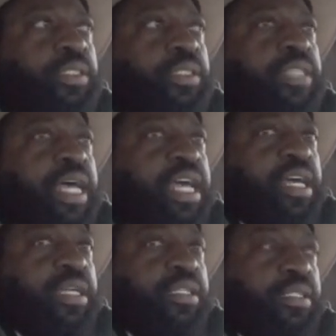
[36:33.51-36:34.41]
because I
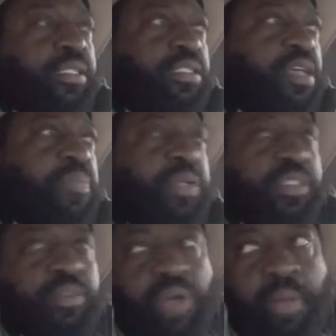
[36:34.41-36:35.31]
had some
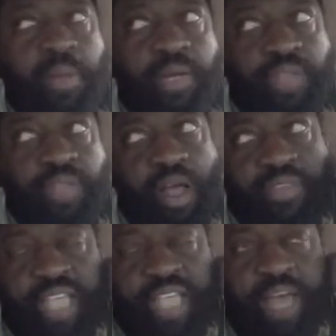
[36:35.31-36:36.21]
piece of rubber that was off
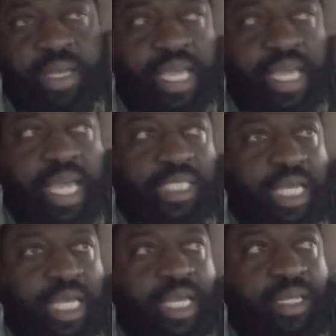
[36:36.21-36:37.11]
inside my gas
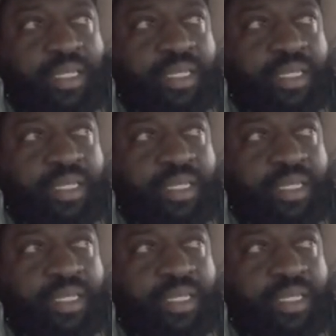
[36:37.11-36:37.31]
can